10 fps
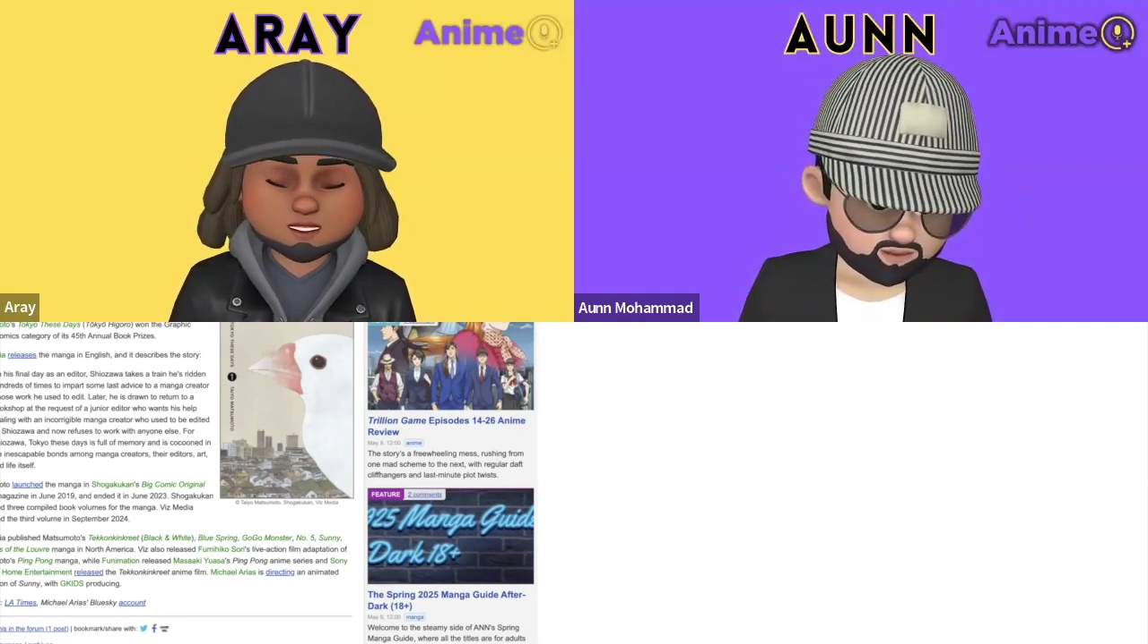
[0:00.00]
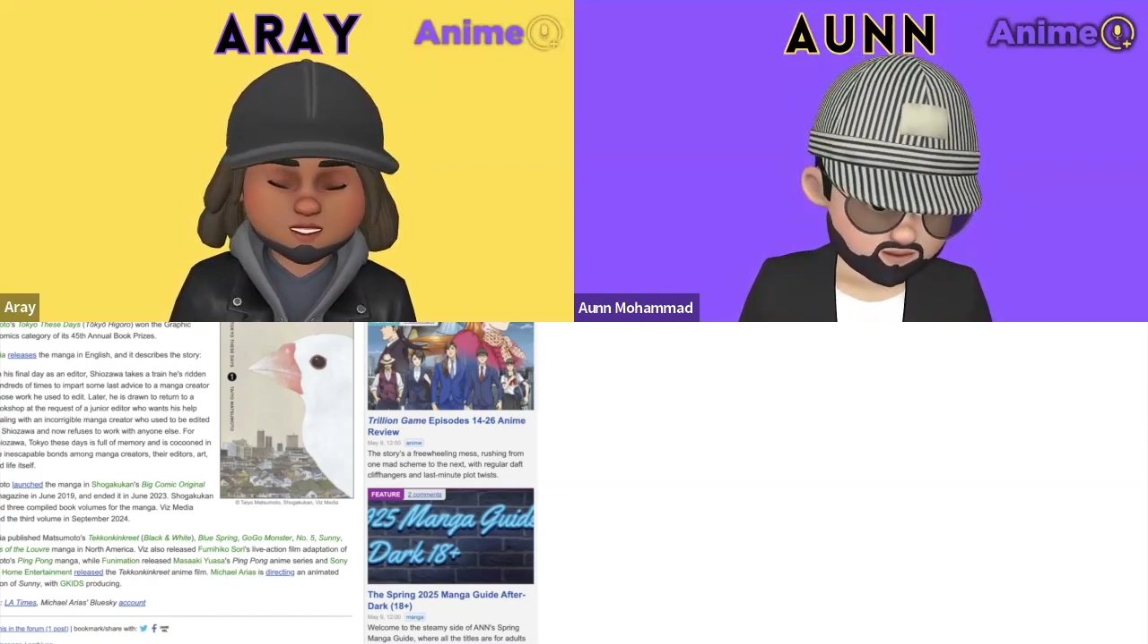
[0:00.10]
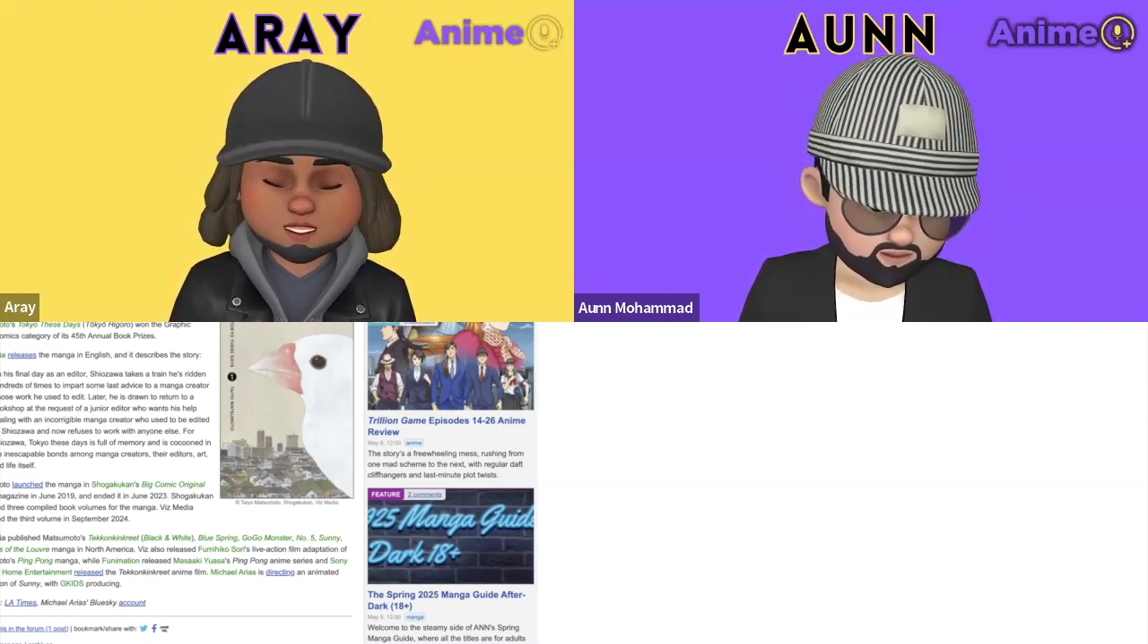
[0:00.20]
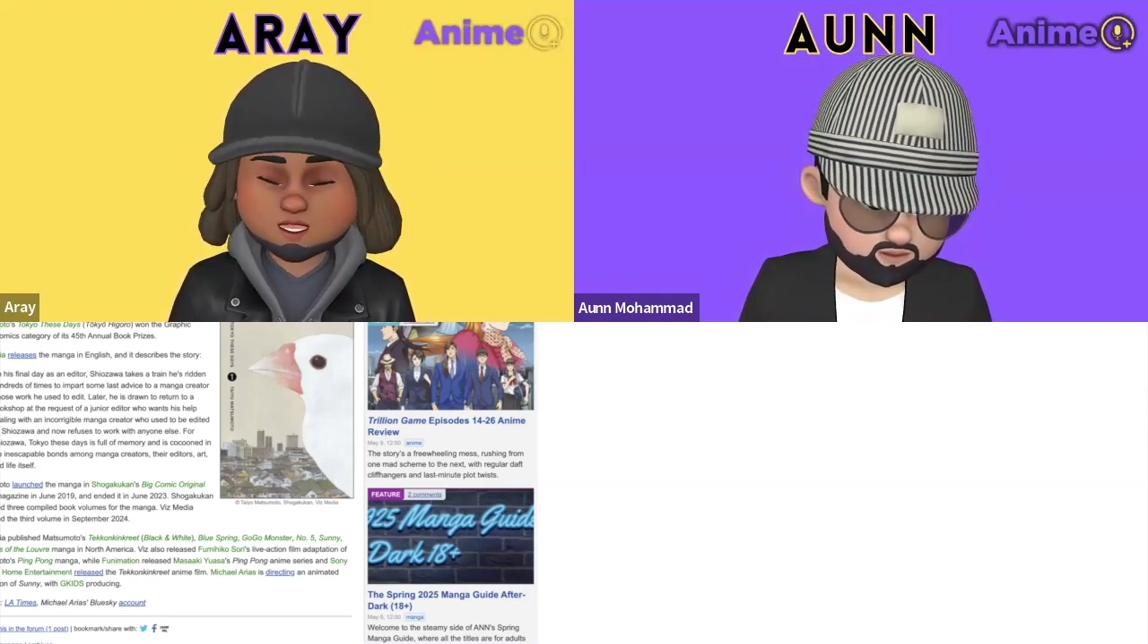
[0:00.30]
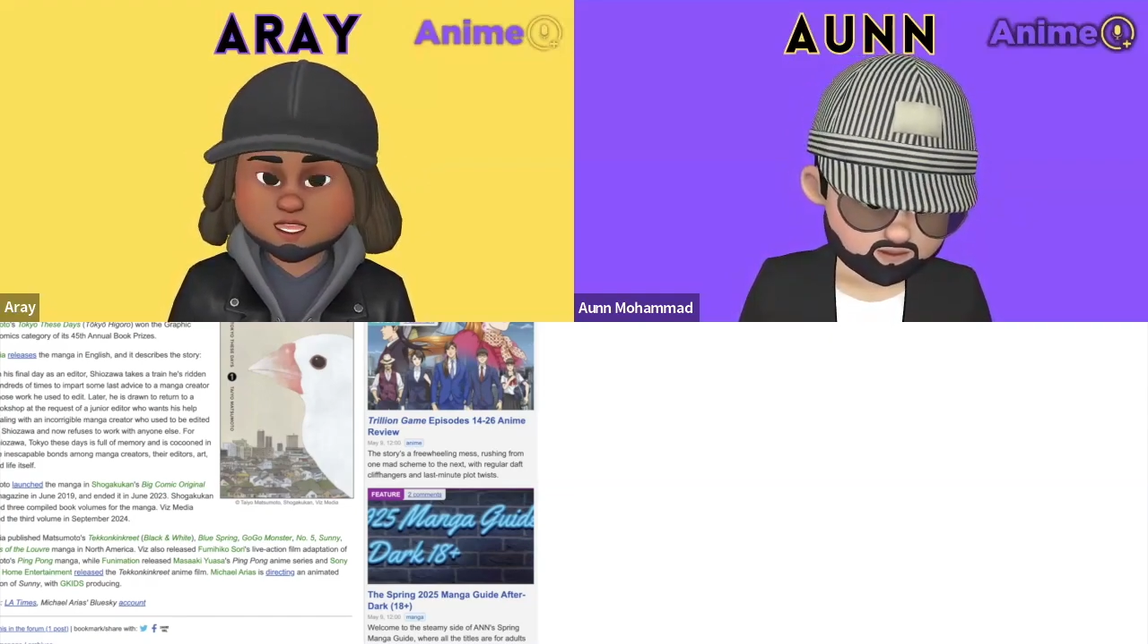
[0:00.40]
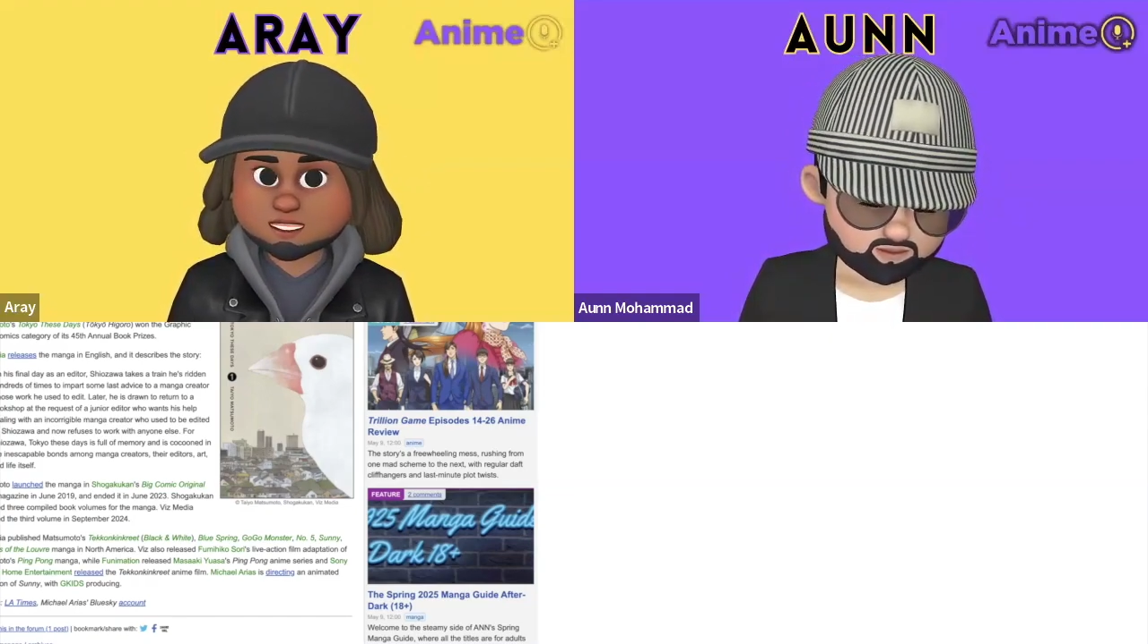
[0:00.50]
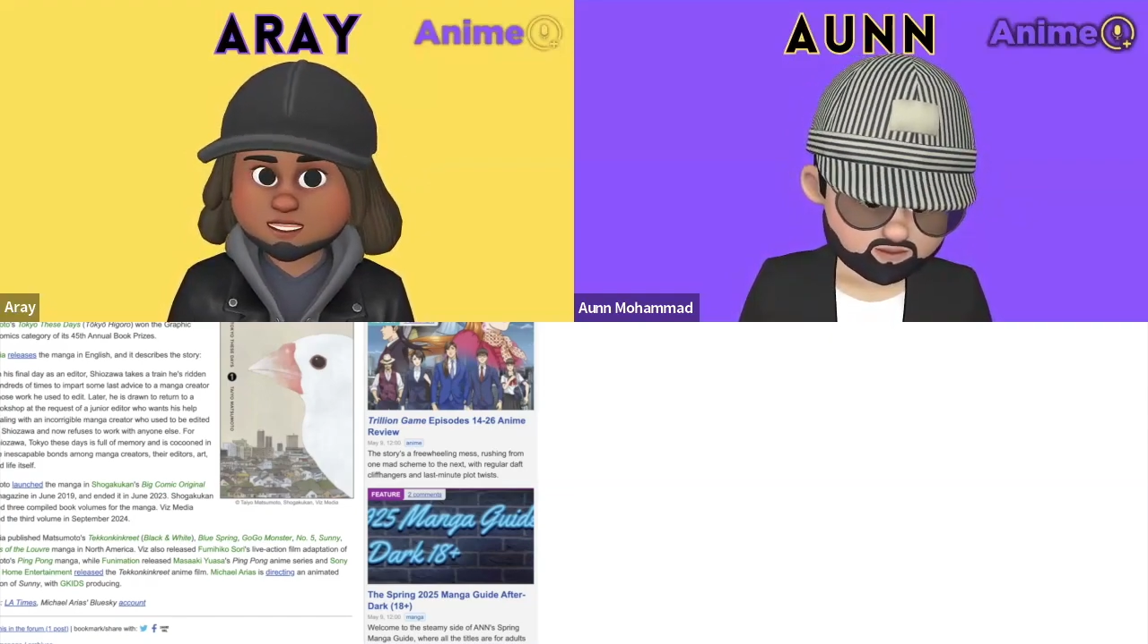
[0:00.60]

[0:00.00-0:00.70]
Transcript: giving advice